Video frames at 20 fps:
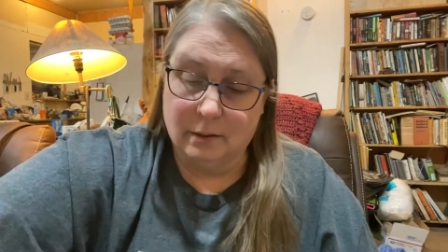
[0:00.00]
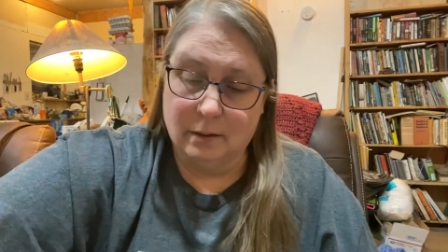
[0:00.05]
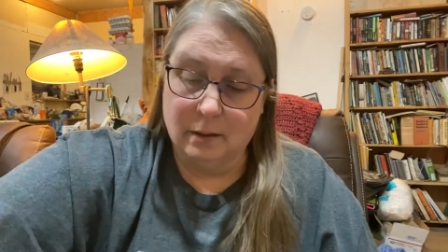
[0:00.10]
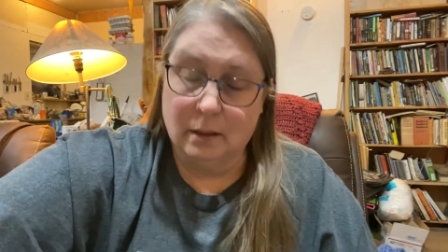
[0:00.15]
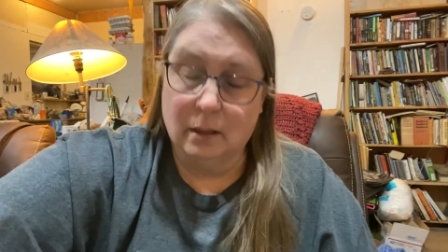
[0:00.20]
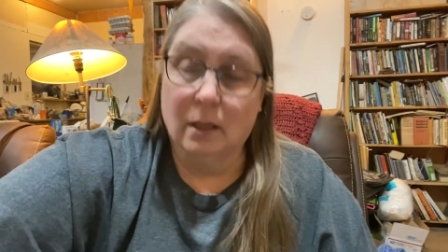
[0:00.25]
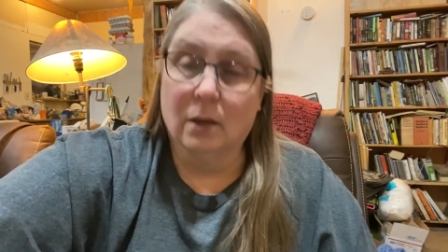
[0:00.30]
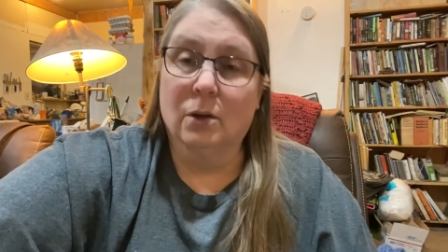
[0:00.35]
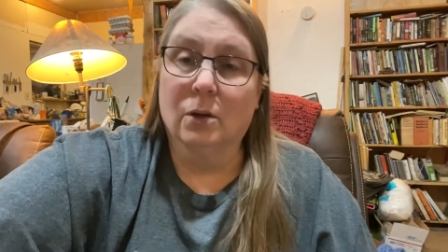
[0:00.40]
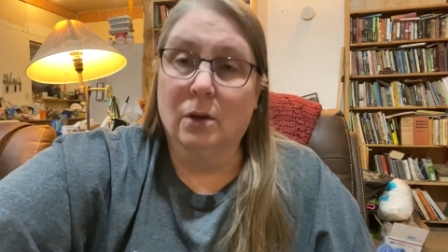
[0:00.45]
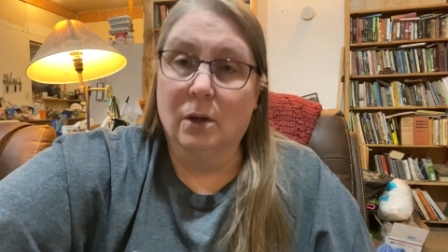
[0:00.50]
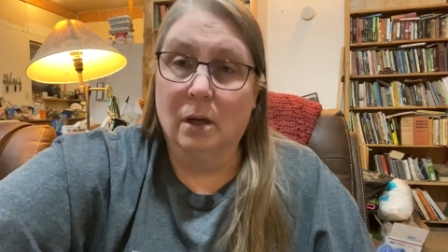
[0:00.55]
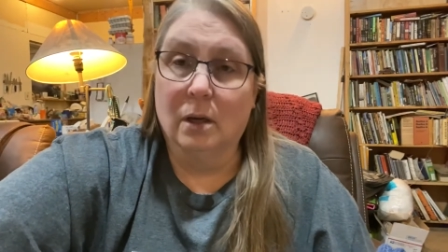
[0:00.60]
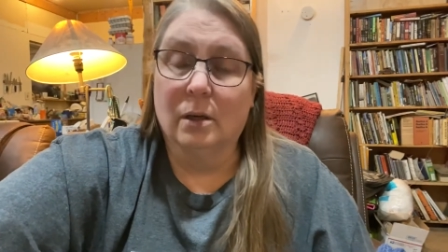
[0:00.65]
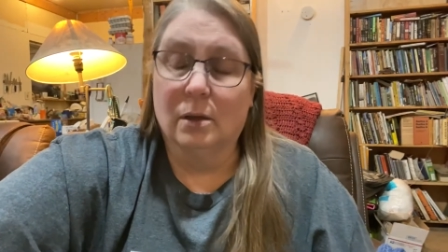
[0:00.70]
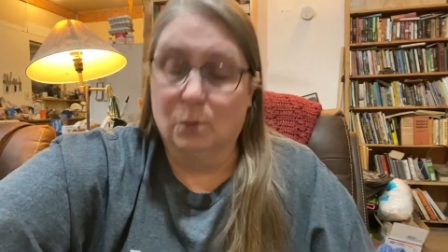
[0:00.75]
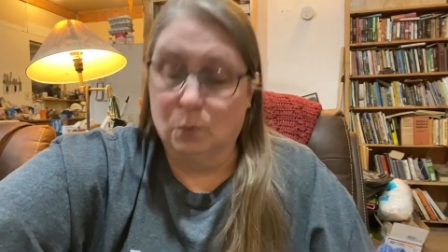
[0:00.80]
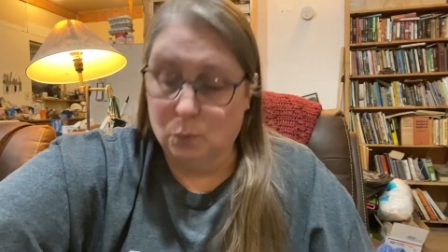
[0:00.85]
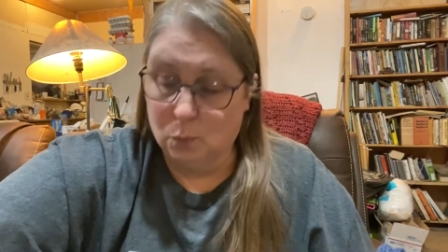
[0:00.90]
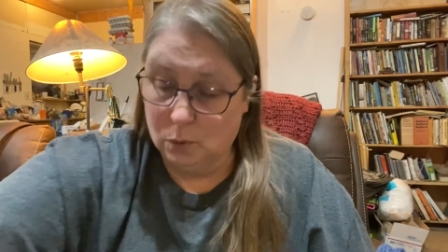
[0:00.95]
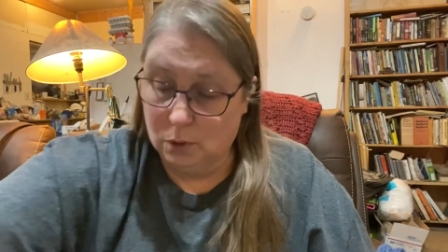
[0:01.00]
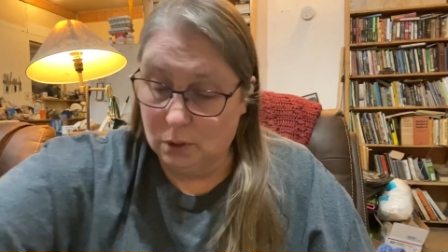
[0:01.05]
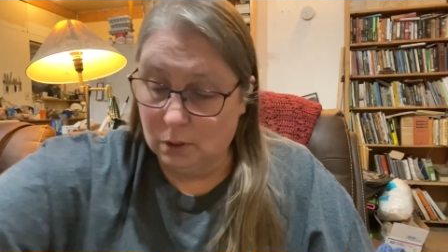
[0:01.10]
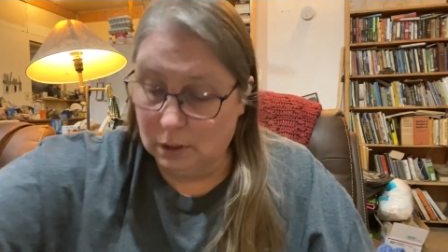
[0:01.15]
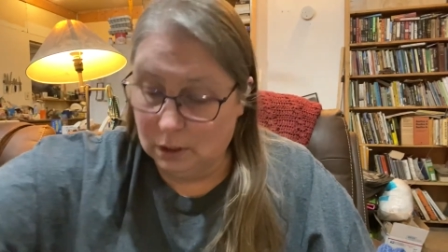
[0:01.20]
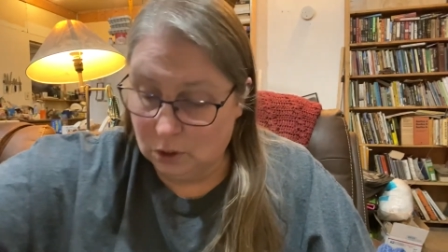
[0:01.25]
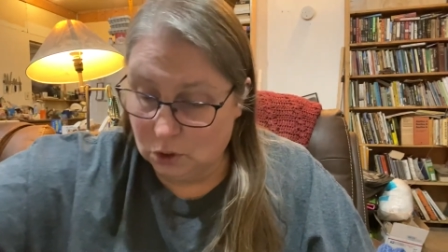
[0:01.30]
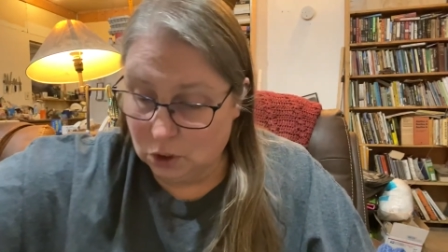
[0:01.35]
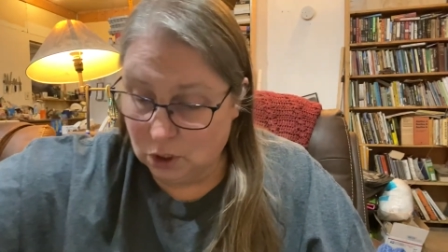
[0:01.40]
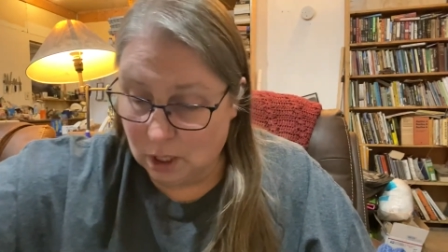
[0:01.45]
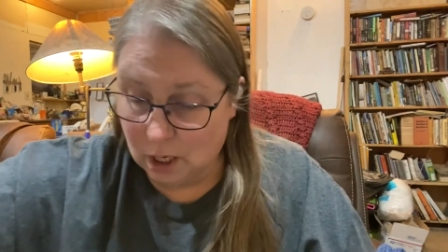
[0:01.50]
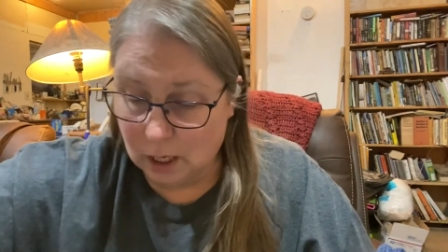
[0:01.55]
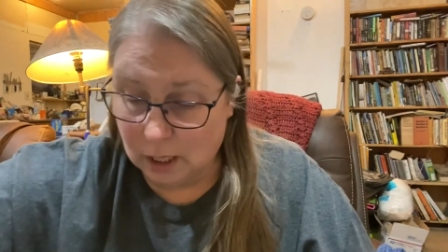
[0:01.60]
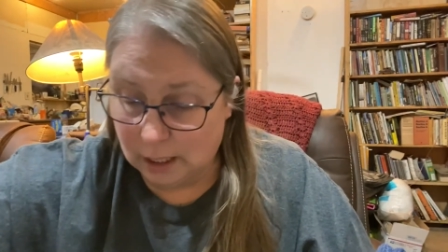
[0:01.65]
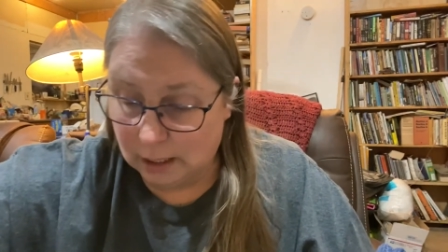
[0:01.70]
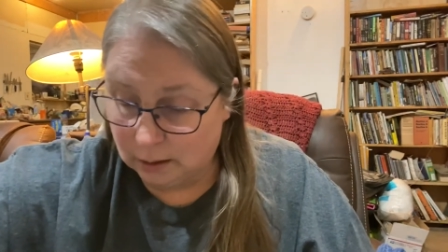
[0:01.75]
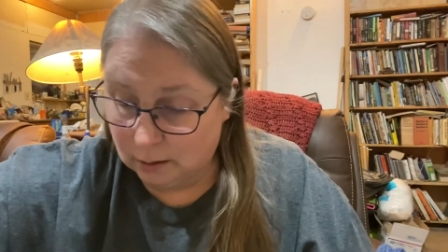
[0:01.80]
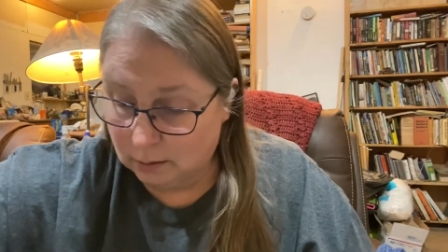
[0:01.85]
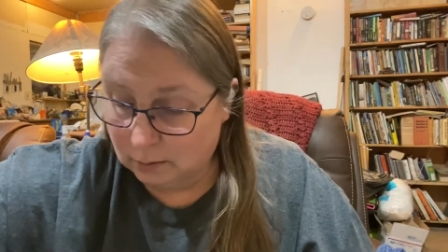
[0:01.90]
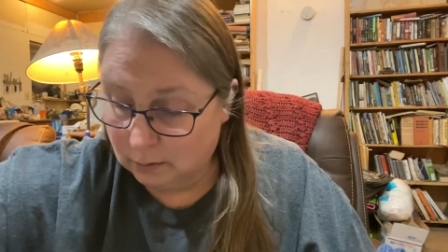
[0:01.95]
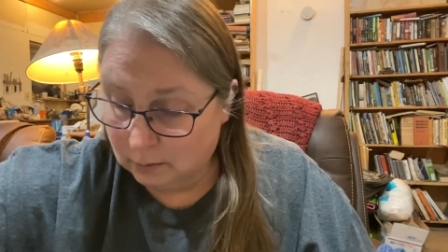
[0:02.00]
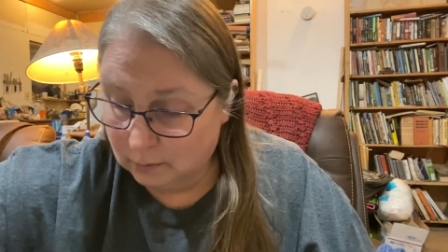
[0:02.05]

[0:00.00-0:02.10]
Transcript: they're gonna really shine.